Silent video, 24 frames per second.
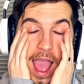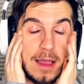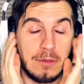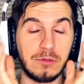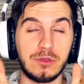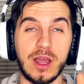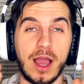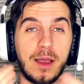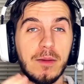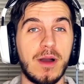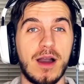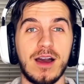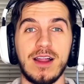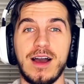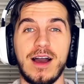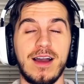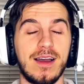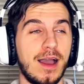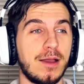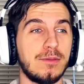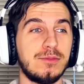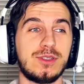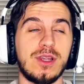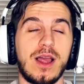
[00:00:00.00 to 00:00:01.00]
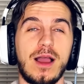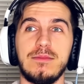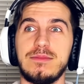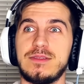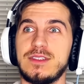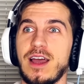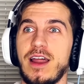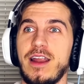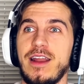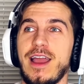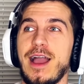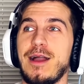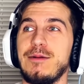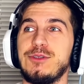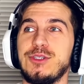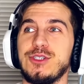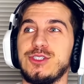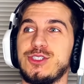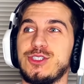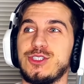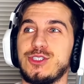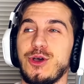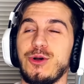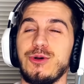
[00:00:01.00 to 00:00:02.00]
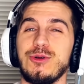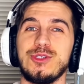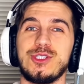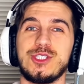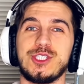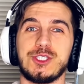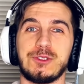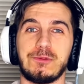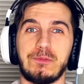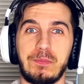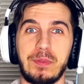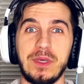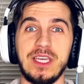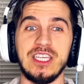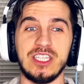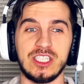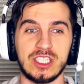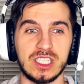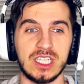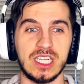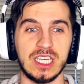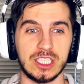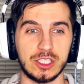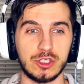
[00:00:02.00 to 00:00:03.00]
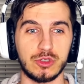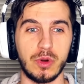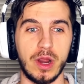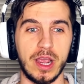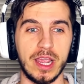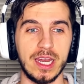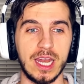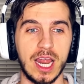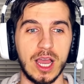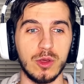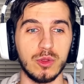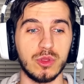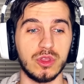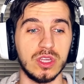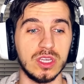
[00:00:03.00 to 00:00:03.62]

I'm, I'm, I'm, I'm sorry, I'm just so speechless right now.